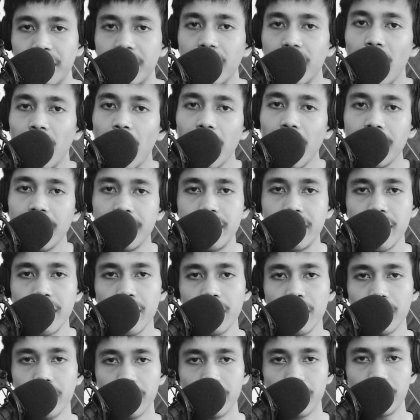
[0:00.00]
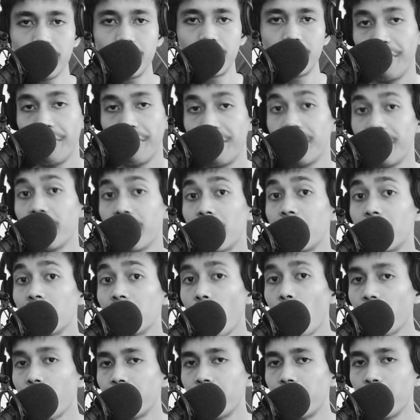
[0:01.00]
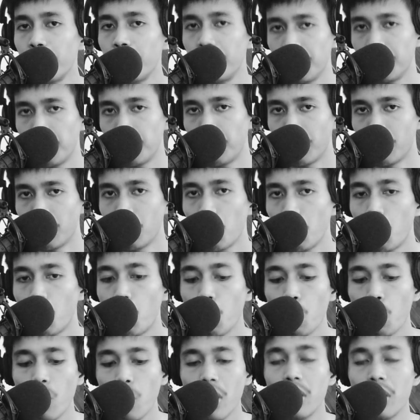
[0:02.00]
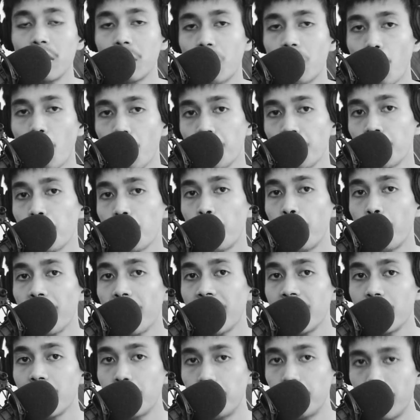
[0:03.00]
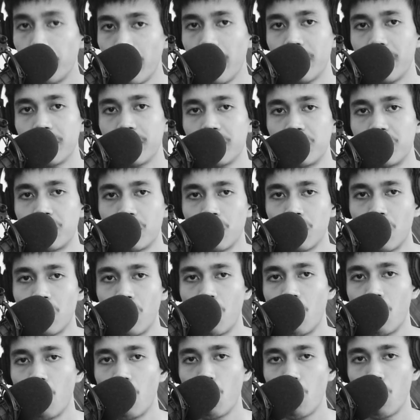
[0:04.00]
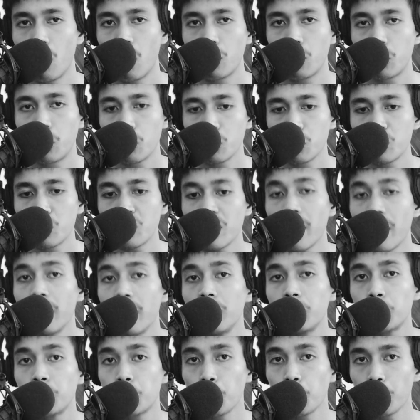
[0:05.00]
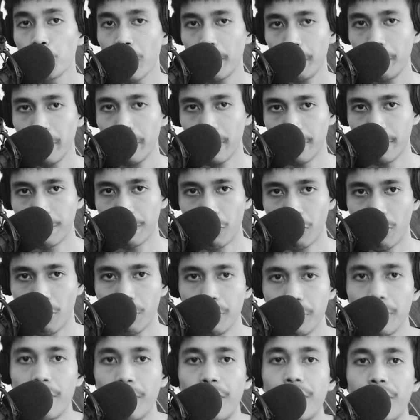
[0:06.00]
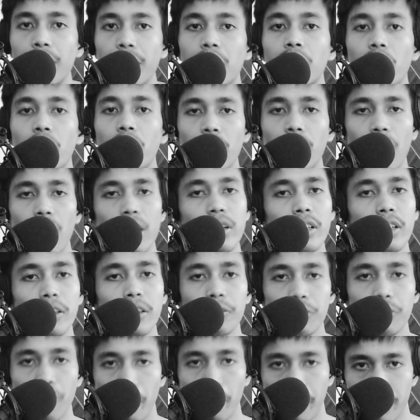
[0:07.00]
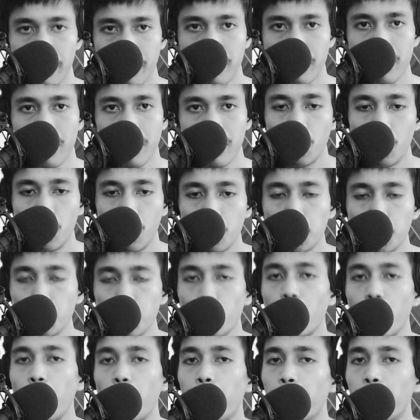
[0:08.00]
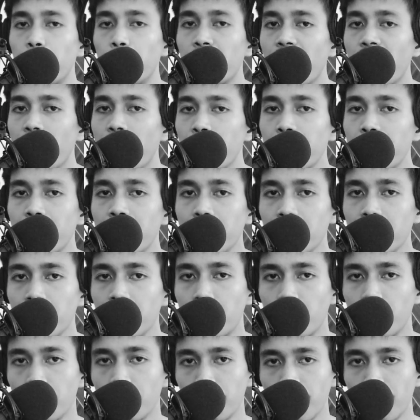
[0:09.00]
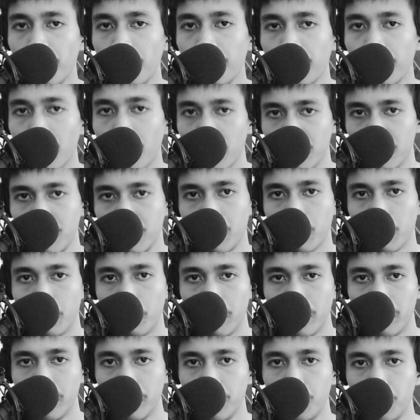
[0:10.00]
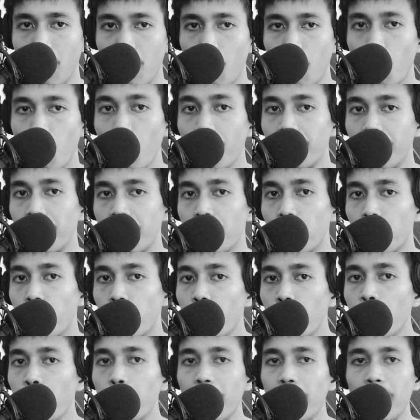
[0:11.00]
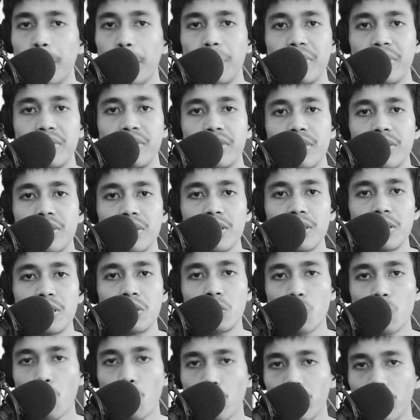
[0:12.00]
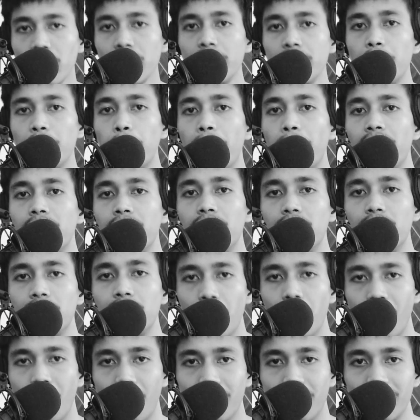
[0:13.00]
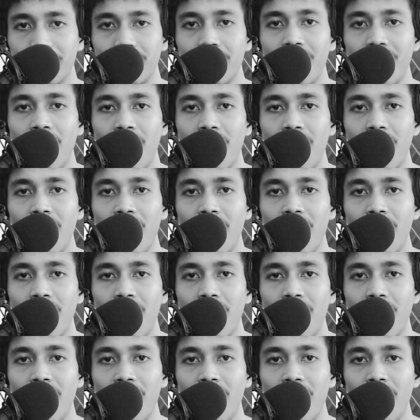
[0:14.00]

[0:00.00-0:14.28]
the idea is they are not the people who are going to pay the price to sell through my platform if they are not earning from it. So the primary group of customers with whom my business is totally dependent on